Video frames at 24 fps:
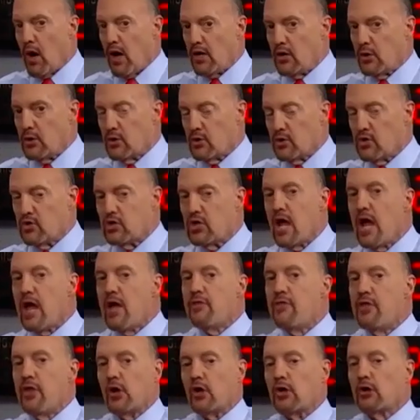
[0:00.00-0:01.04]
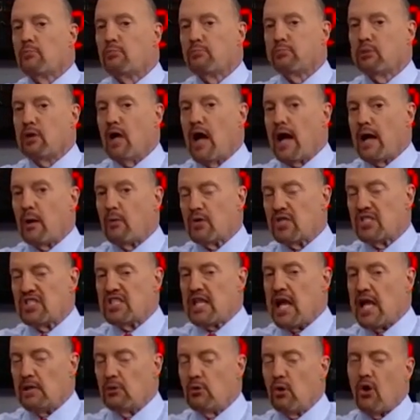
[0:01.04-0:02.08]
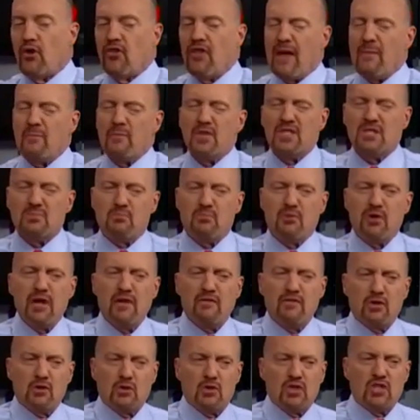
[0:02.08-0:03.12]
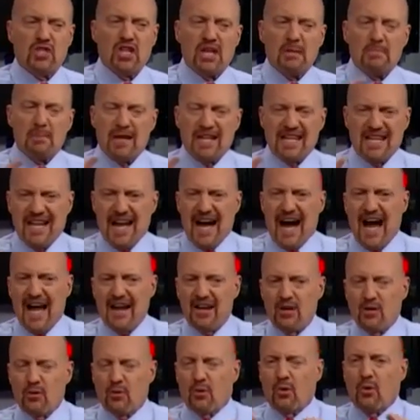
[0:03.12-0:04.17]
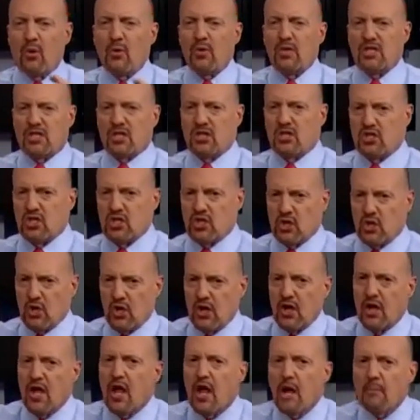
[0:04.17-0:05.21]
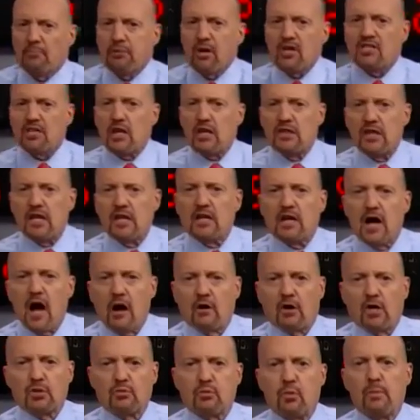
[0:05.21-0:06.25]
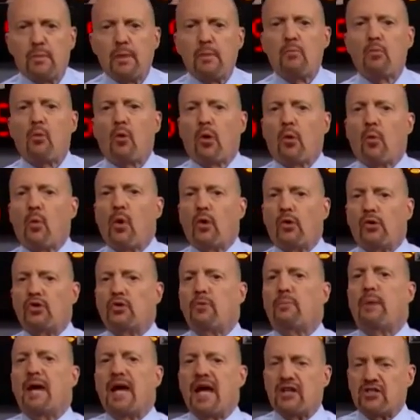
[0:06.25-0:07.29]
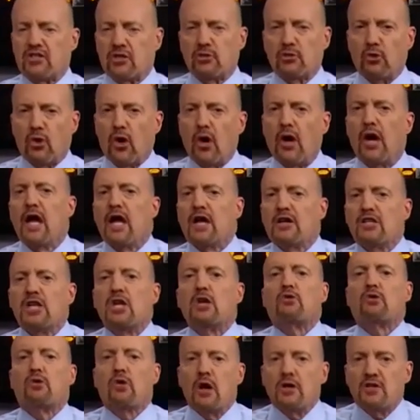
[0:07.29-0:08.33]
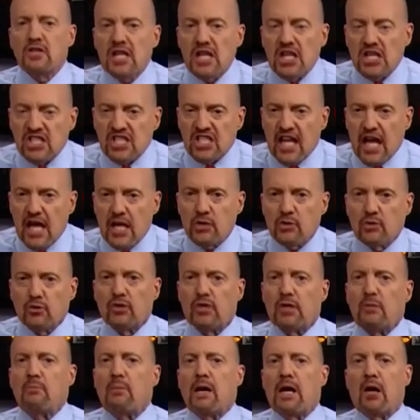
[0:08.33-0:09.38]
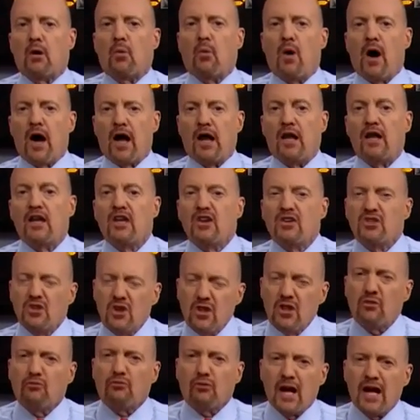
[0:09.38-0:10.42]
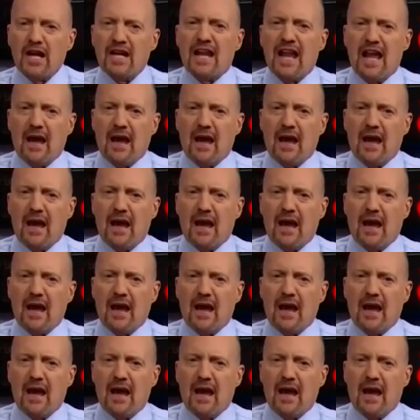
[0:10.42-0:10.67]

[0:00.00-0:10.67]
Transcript: users that are complying with state law. That was previous regime not. You were always concerned. Plus, I think Congress will be more willing to pass a law descheduling marijuana. Do you know that right now